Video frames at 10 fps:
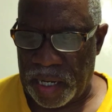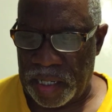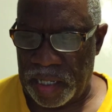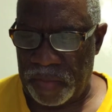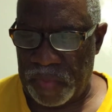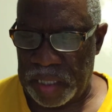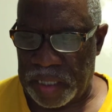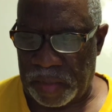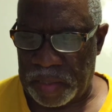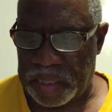And in the
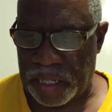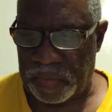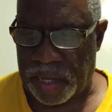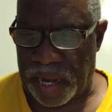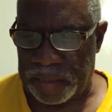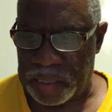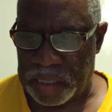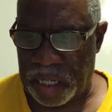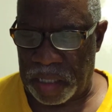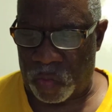midst of the seven
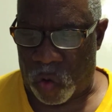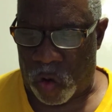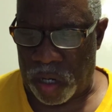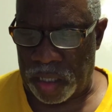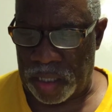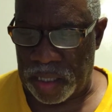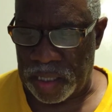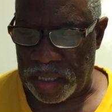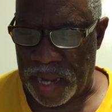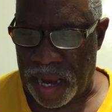candlesticks, one
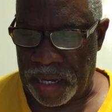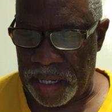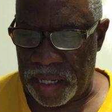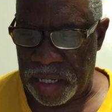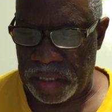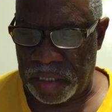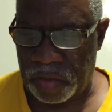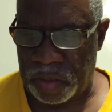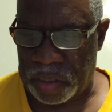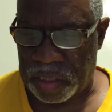like
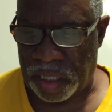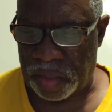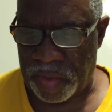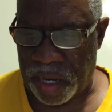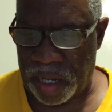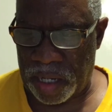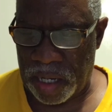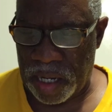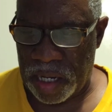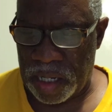unto the Son of Man,
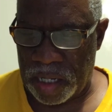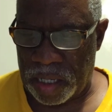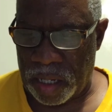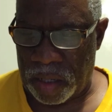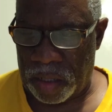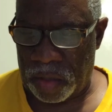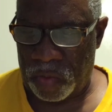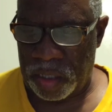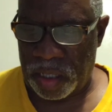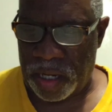clothed
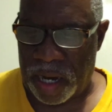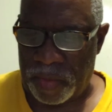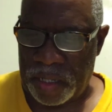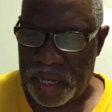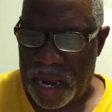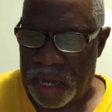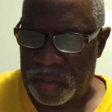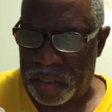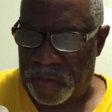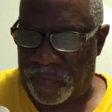with the garment
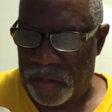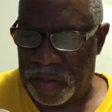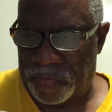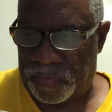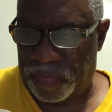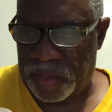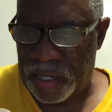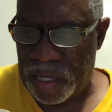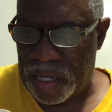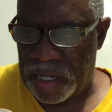down to the foot,
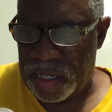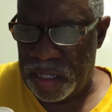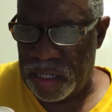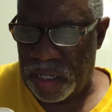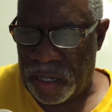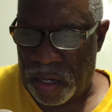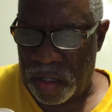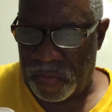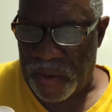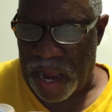
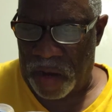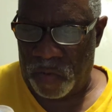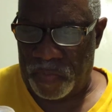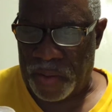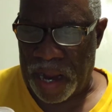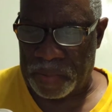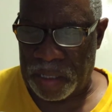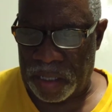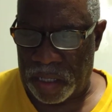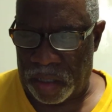girded about with paps and